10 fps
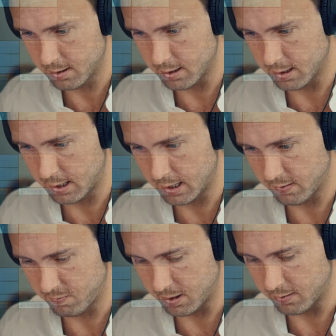then I
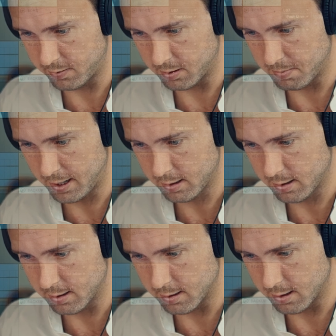have my feedback
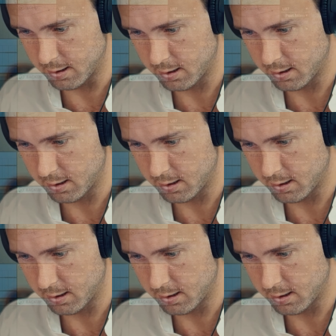on another